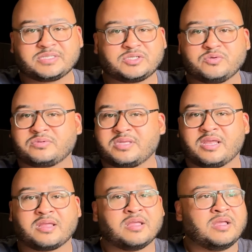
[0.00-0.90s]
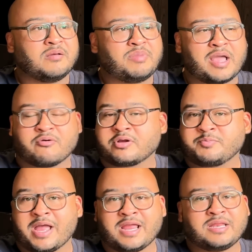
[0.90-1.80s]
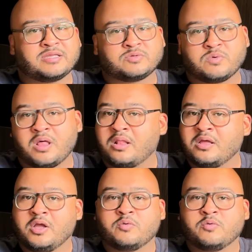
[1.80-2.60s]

this new thing, BlackRock's behind it as well,